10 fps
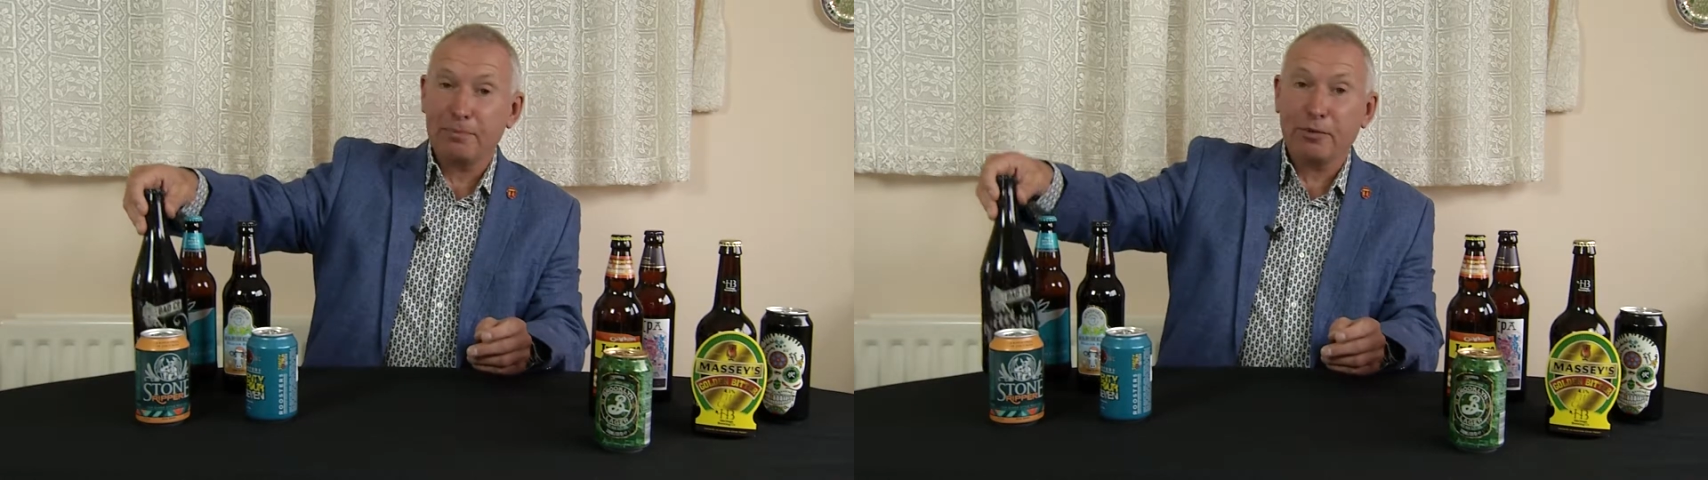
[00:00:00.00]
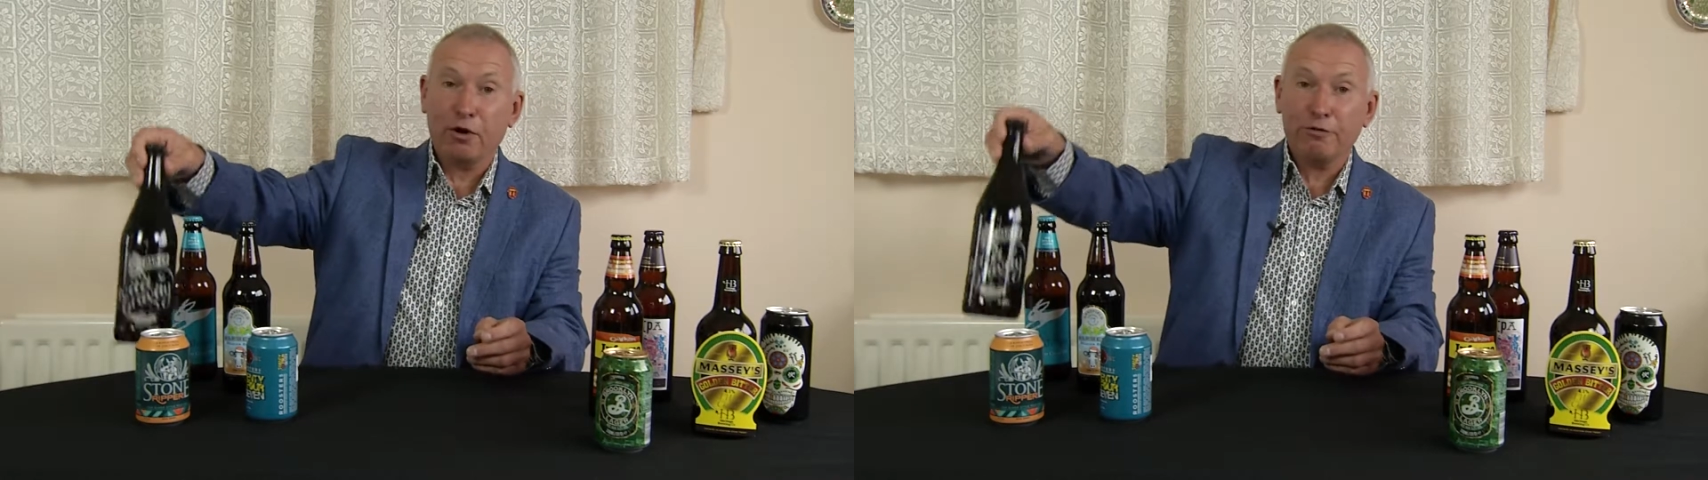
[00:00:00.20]

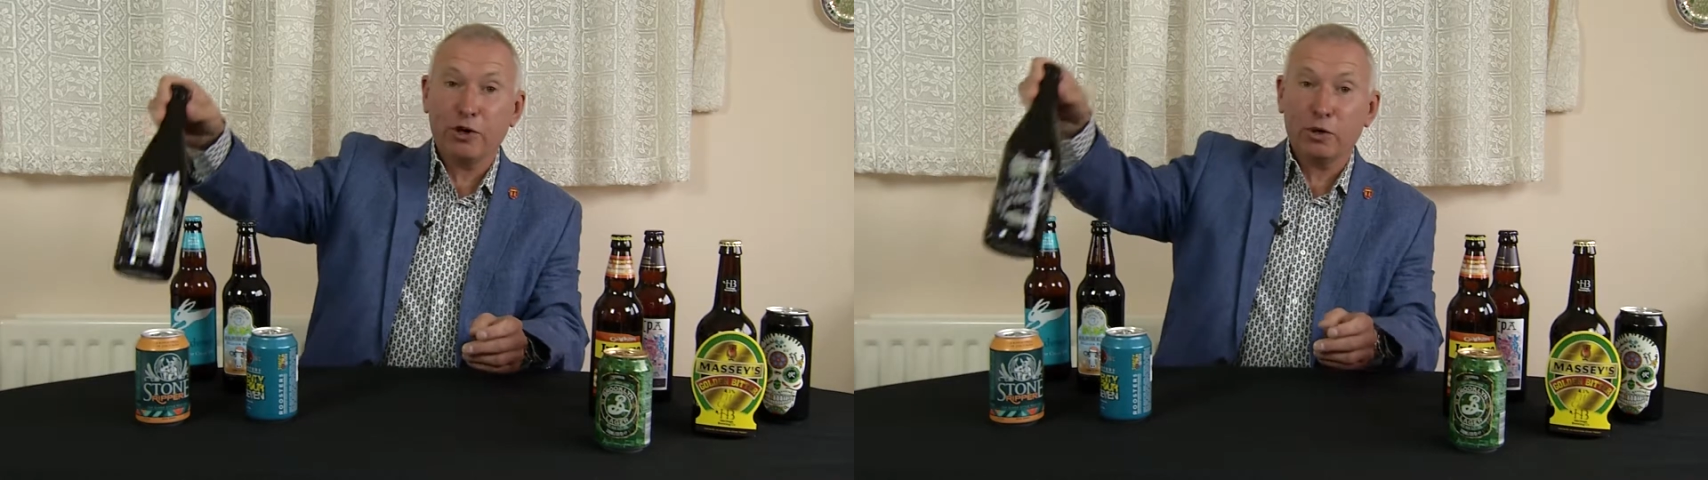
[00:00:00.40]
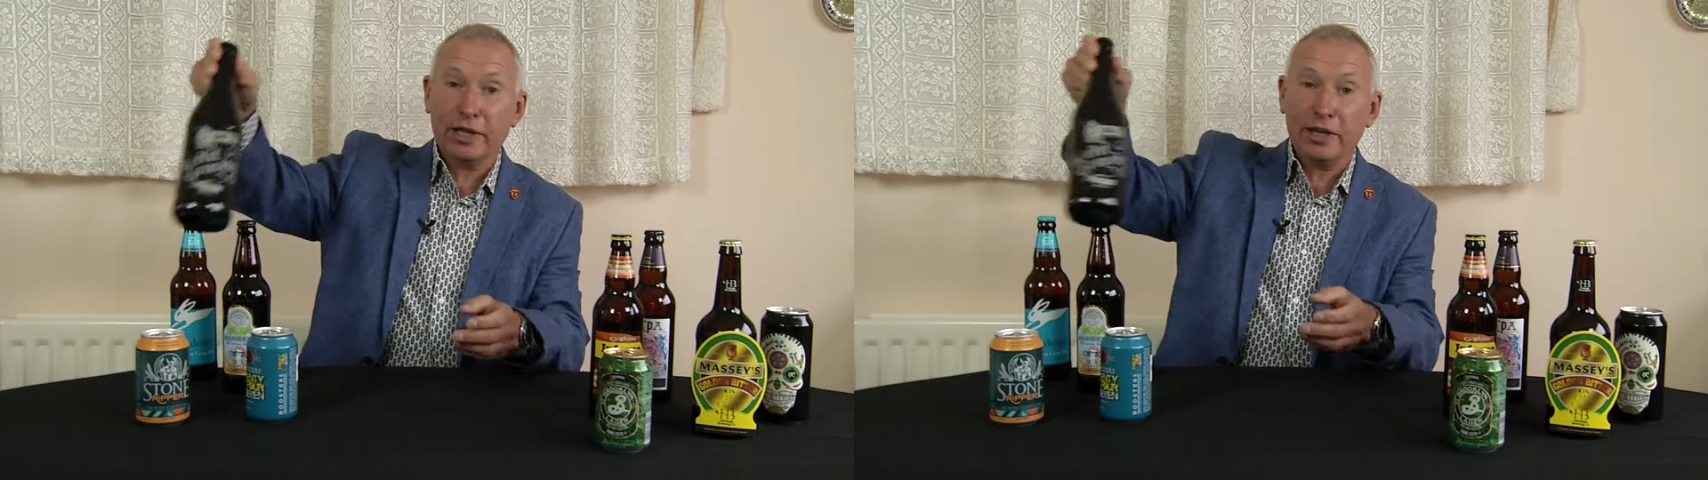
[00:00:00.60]

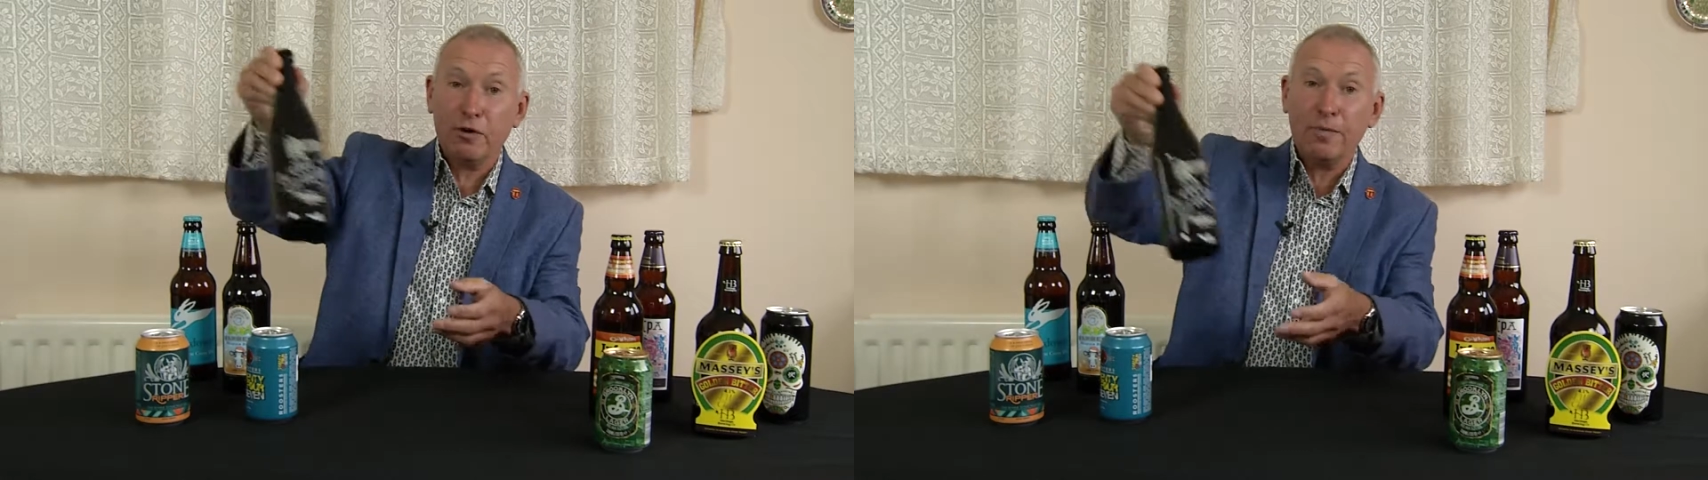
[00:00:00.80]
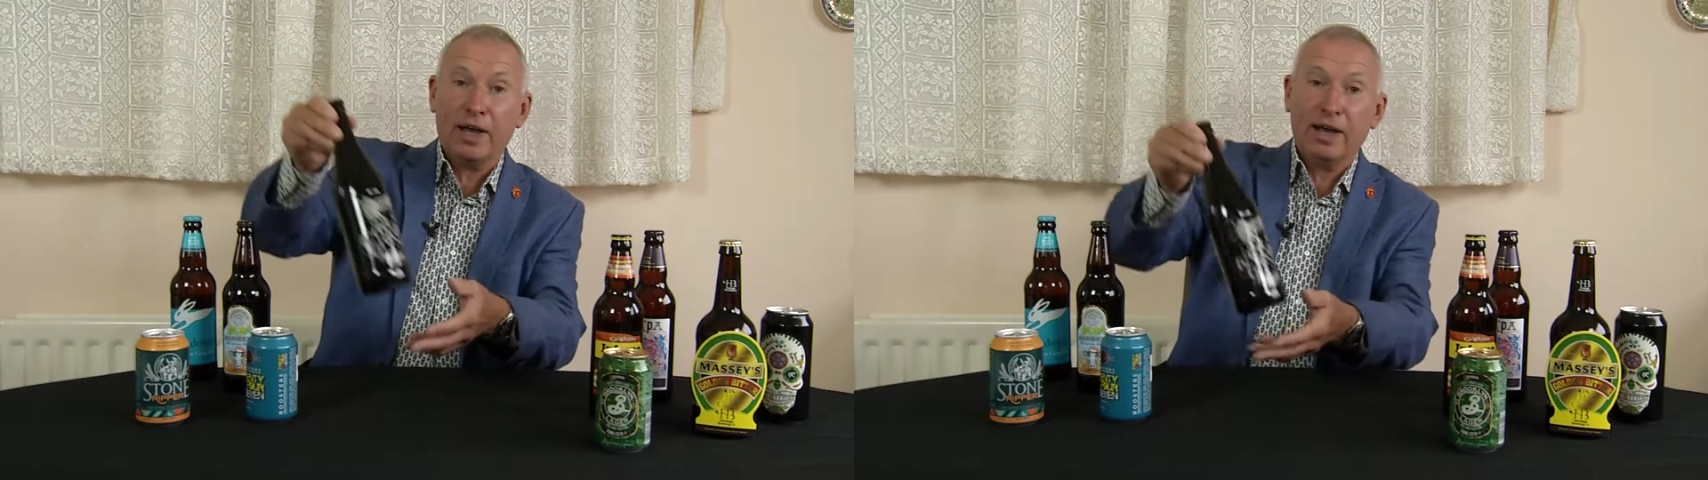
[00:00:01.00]

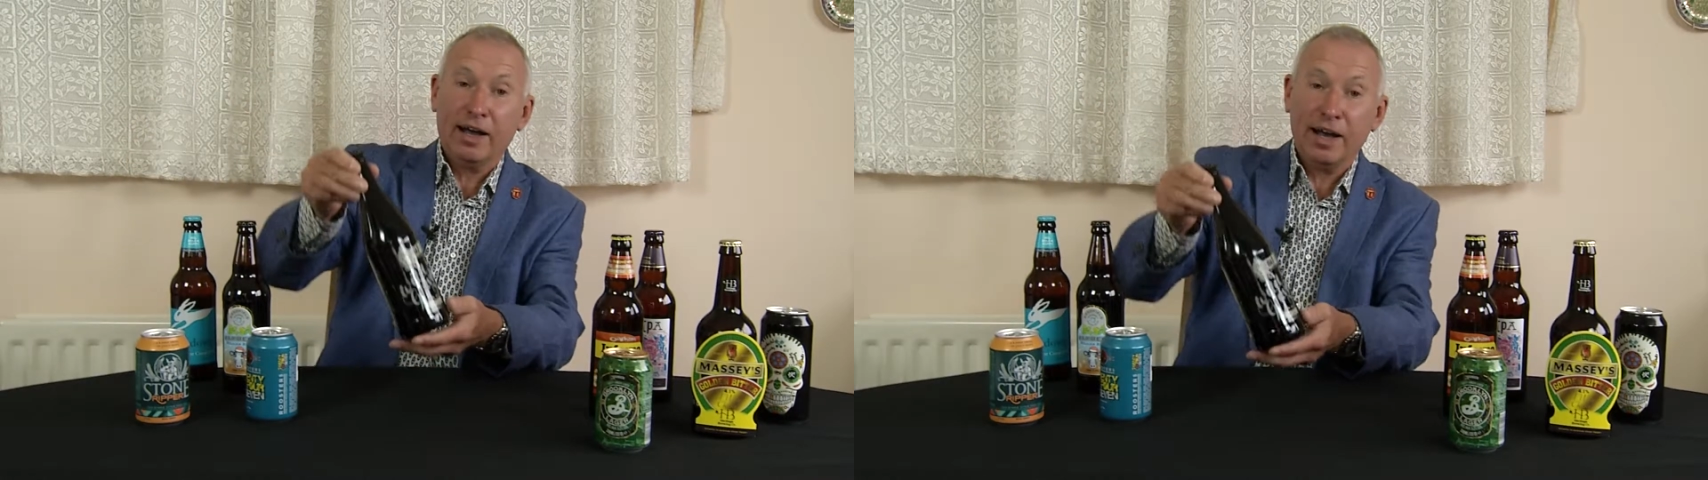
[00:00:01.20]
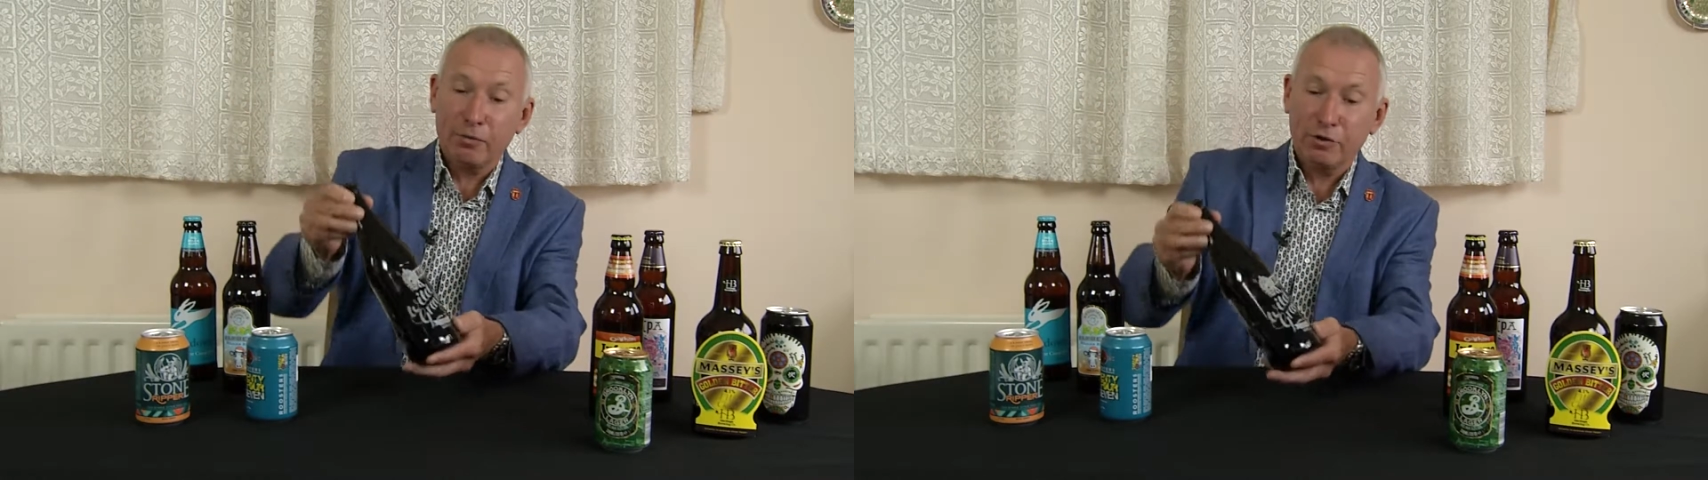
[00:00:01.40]
portfolio,
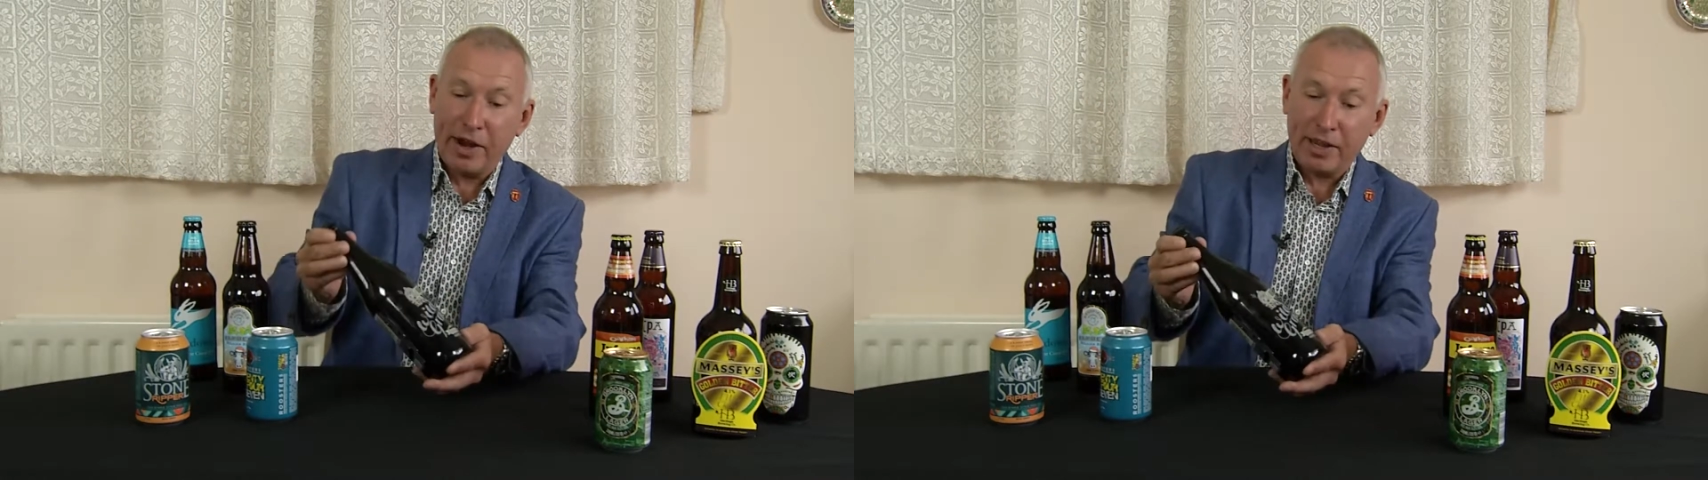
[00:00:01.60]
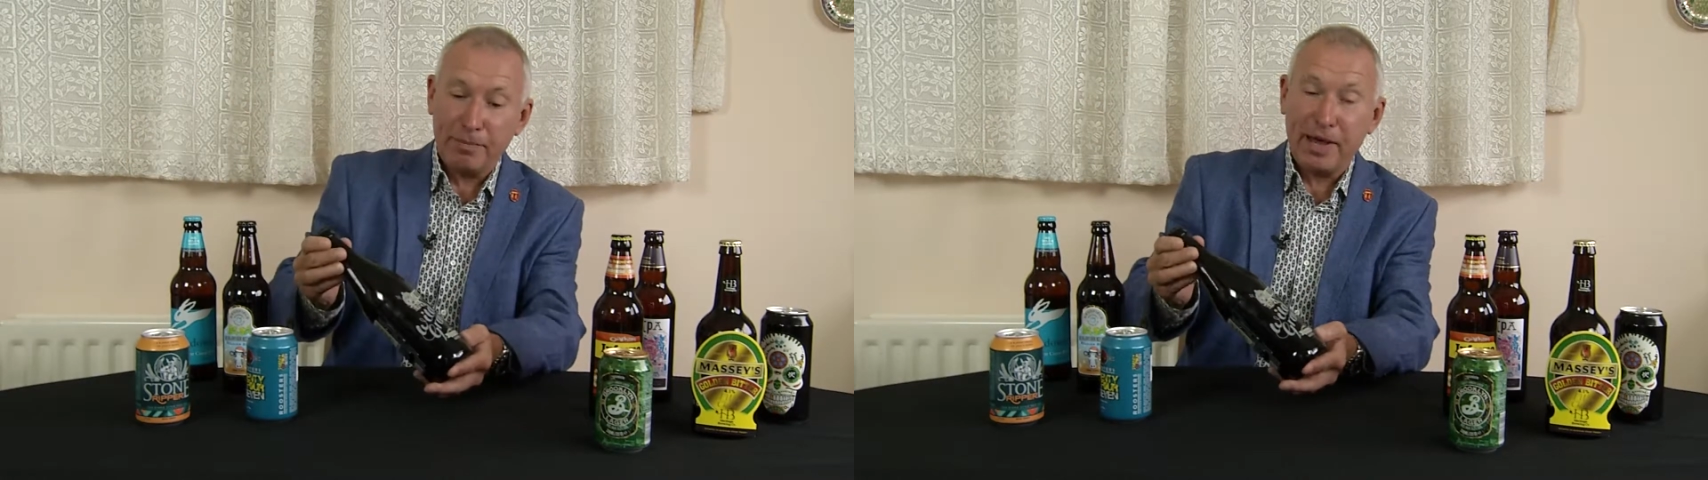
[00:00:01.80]
I would
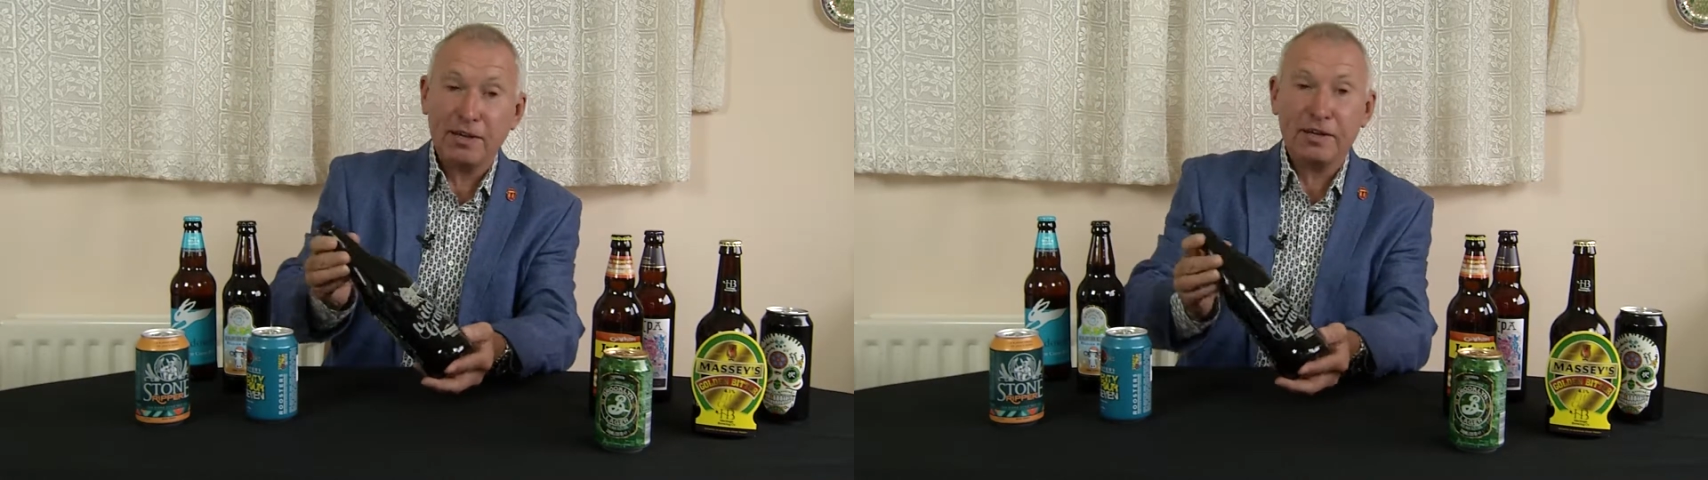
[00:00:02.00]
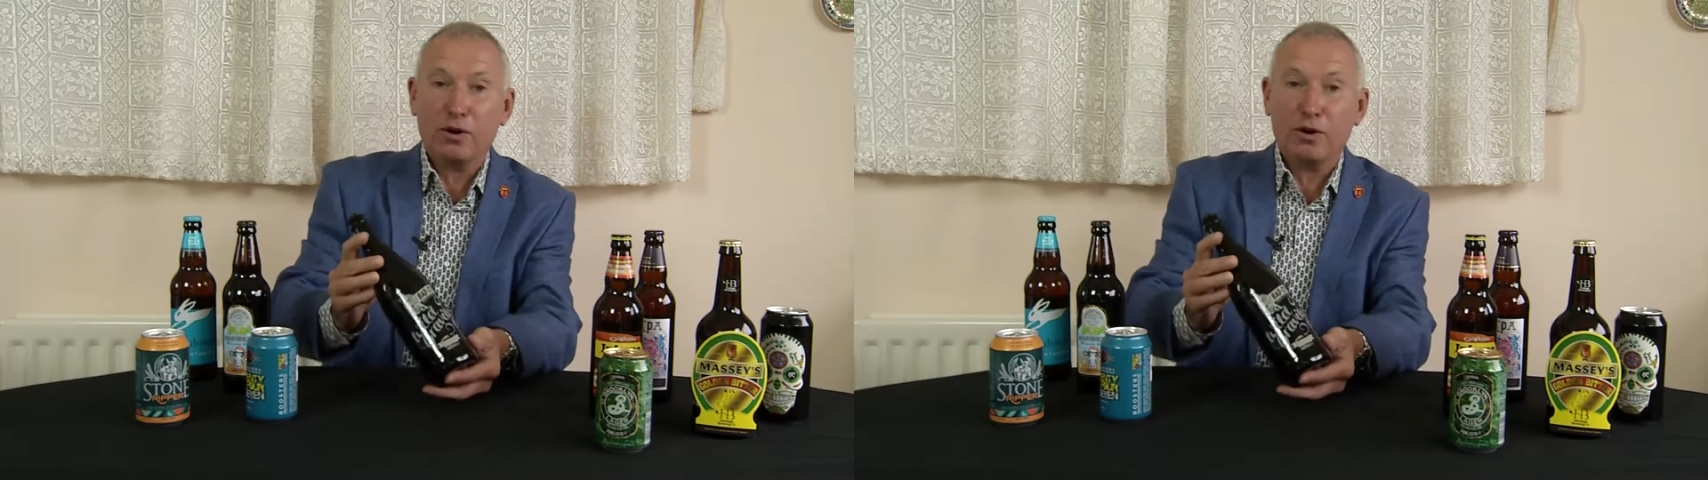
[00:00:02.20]
recommend